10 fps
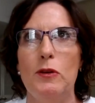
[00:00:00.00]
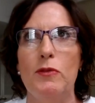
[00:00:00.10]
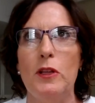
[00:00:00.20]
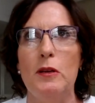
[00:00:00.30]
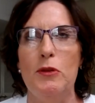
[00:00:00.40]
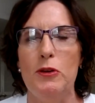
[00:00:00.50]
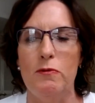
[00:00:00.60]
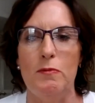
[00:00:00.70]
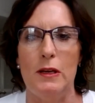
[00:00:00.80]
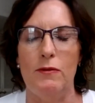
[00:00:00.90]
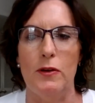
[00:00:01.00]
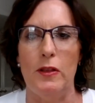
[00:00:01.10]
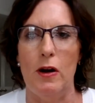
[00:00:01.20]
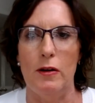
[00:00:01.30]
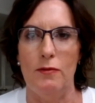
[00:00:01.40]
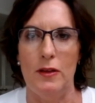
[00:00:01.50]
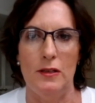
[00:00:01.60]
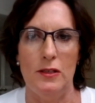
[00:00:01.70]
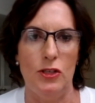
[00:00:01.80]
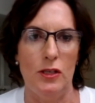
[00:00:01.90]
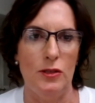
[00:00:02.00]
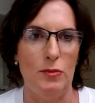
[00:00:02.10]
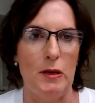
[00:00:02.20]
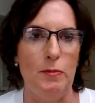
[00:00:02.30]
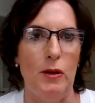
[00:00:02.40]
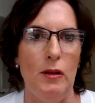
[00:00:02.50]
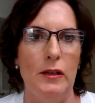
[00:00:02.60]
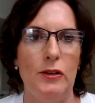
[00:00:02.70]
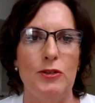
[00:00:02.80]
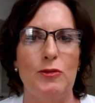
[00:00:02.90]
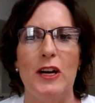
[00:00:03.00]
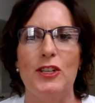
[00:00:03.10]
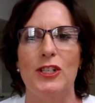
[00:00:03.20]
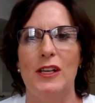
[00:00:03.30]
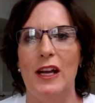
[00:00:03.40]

you really moved me for the heart of the Indigenous people in your direction,